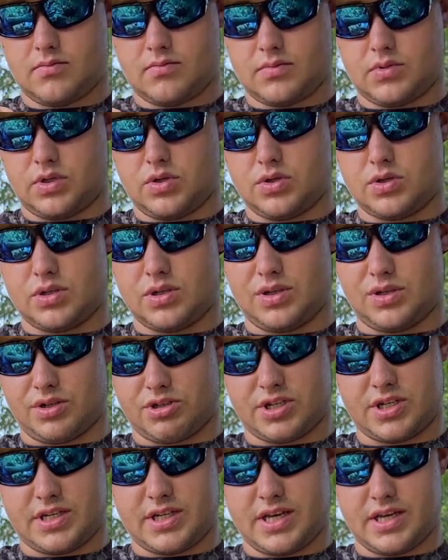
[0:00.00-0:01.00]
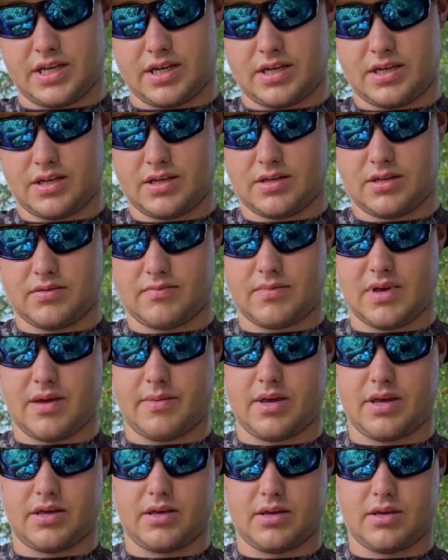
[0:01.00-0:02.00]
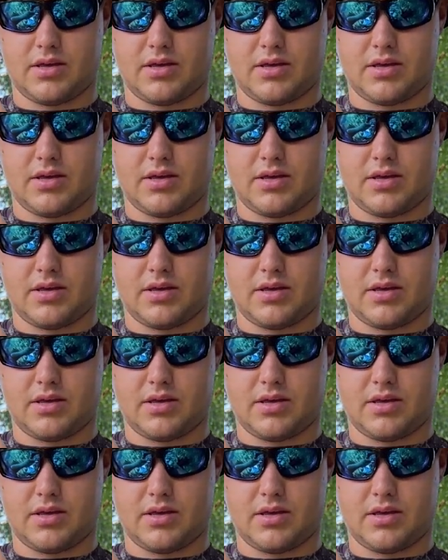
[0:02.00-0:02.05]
Use a little stick, maybe.